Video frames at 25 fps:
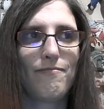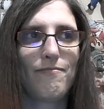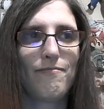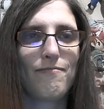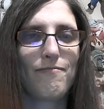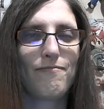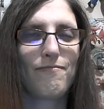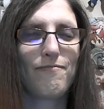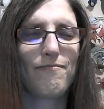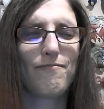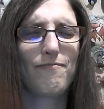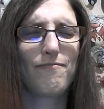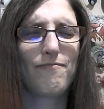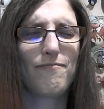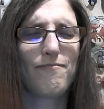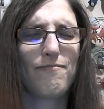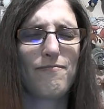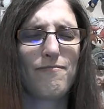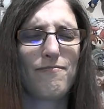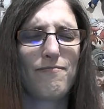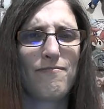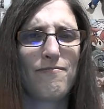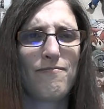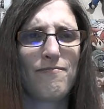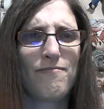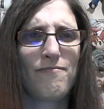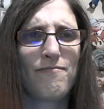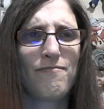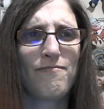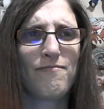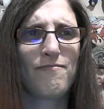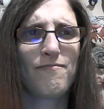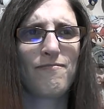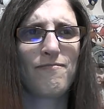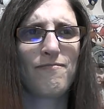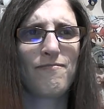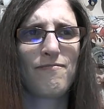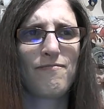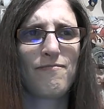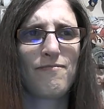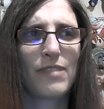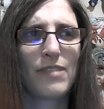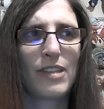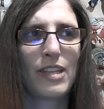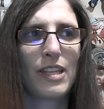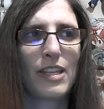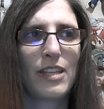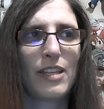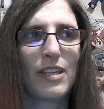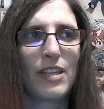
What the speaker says: (no one is talking)